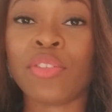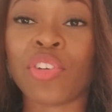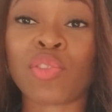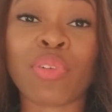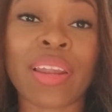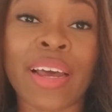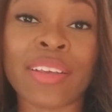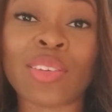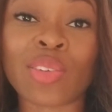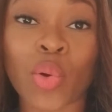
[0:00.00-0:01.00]
Just
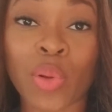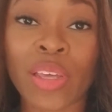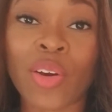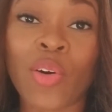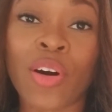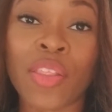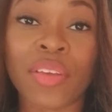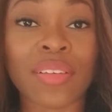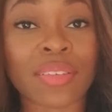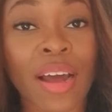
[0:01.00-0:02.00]
relying solely
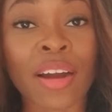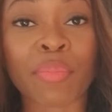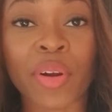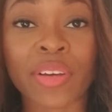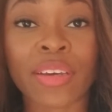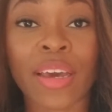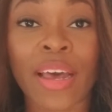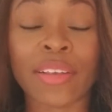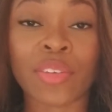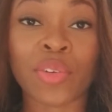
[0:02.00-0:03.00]
on the stock
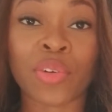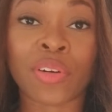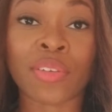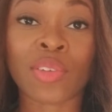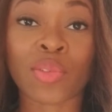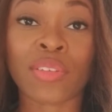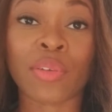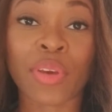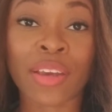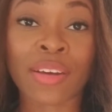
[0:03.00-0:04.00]
market as your
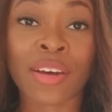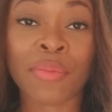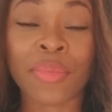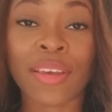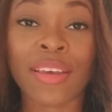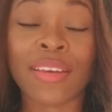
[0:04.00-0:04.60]
source of income